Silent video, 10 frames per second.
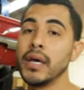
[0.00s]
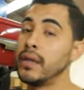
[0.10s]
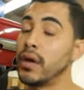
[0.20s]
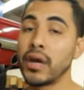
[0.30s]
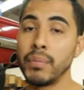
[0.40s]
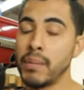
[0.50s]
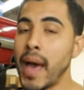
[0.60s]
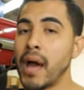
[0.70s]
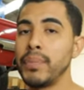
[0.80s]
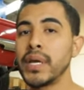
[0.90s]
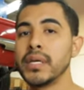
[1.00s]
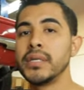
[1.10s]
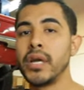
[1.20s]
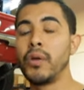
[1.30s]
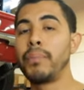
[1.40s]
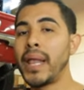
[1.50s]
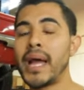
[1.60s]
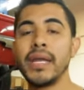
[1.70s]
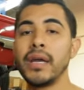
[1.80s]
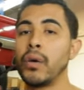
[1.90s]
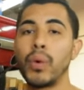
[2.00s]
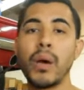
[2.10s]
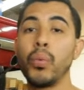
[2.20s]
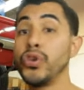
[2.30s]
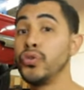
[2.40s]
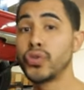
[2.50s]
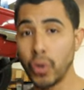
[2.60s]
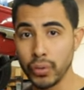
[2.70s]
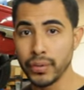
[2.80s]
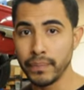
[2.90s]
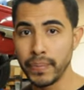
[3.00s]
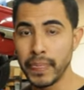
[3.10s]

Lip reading: they're gonna be mad because they're planning around what you told them.